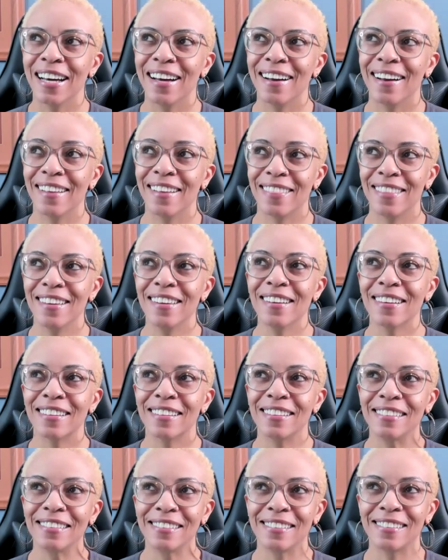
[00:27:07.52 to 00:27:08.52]
I think
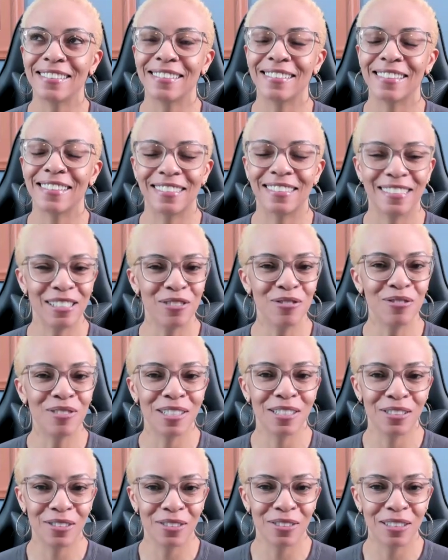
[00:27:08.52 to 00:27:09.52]
it's, I think you
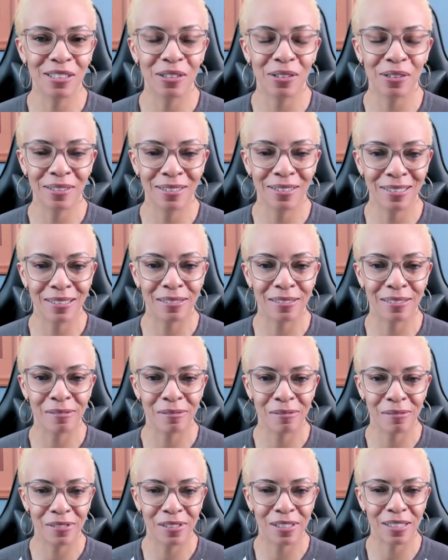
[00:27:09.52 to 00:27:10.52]
touched on it earlier,
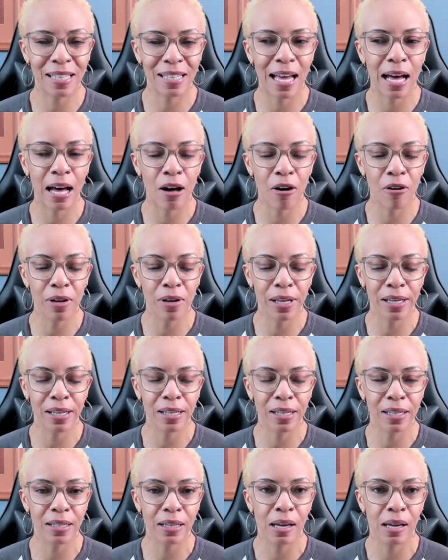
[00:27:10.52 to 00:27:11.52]
just how
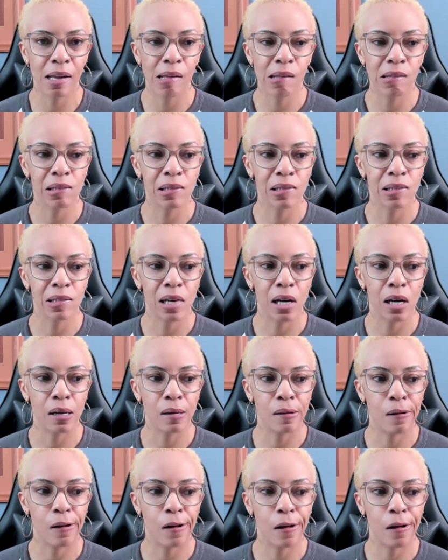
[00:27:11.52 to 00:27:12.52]
it,
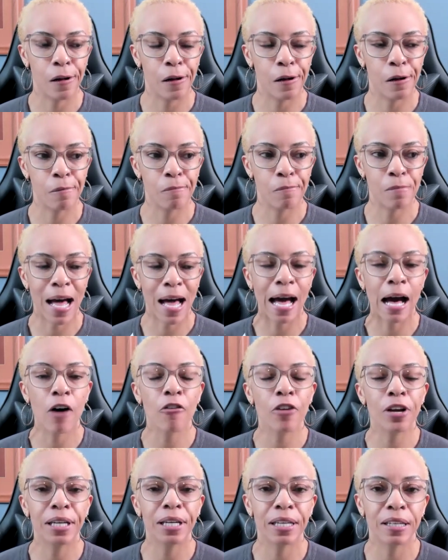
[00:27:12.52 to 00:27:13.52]
um, how
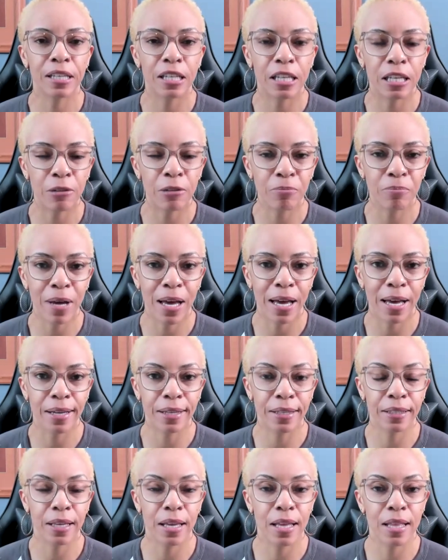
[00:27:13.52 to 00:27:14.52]
it can
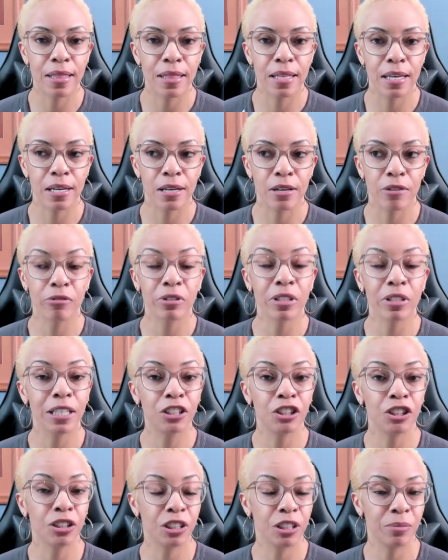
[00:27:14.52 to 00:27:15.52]
impact their
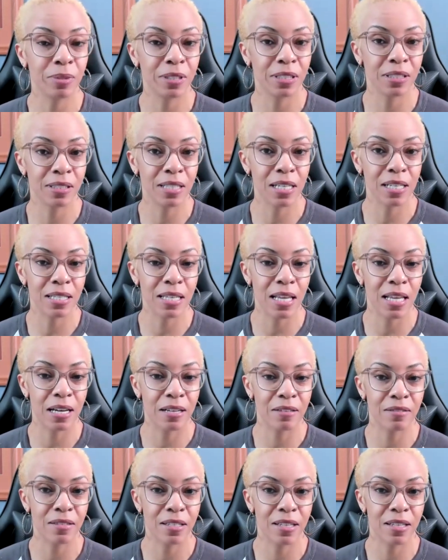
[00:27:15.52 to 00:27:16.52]
relationships and sex
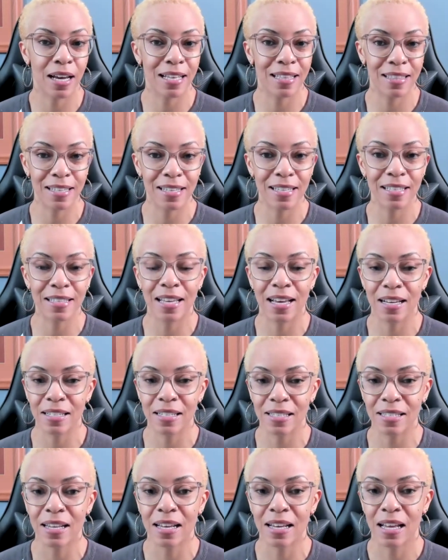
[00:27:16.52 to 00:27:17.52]
lives. I think
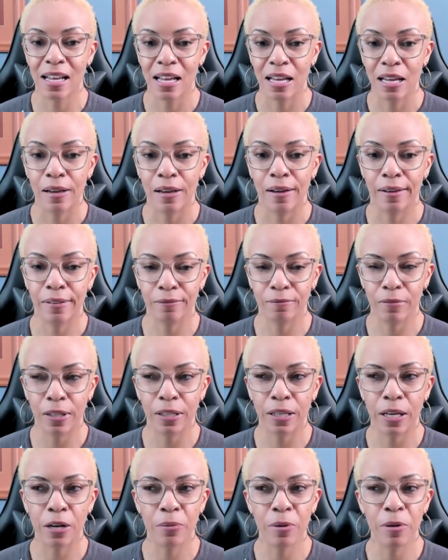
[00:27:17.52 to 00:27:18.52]
that's a,
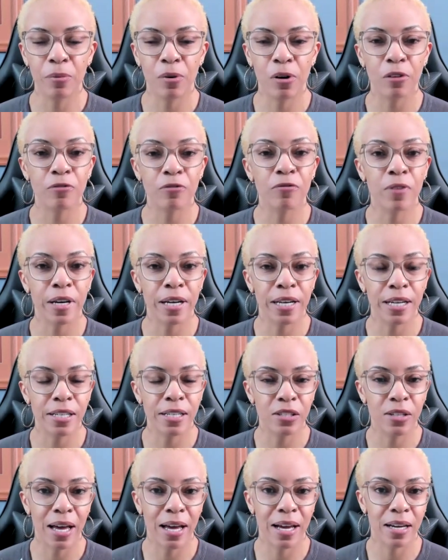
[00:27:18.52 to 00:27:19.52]
lot of people are afraid
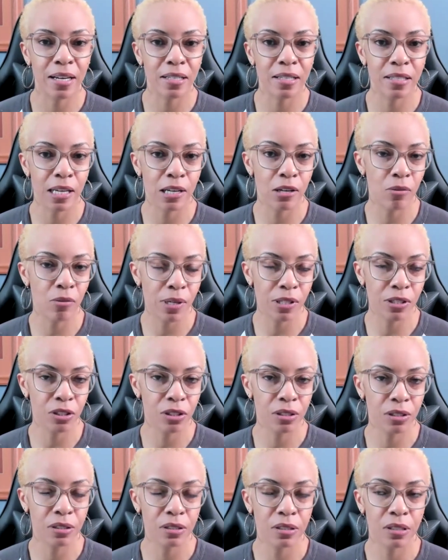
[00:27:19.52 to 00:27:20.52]
to ask that
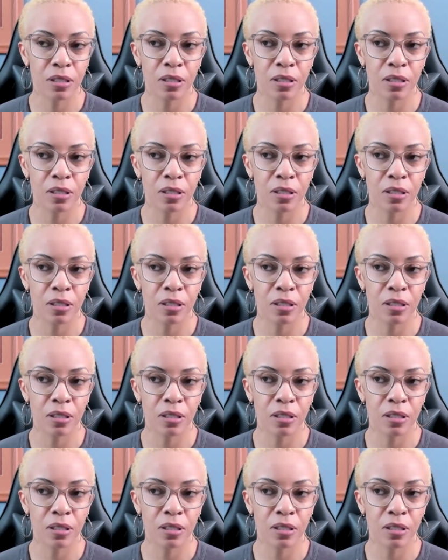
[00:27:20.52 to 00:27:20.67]
question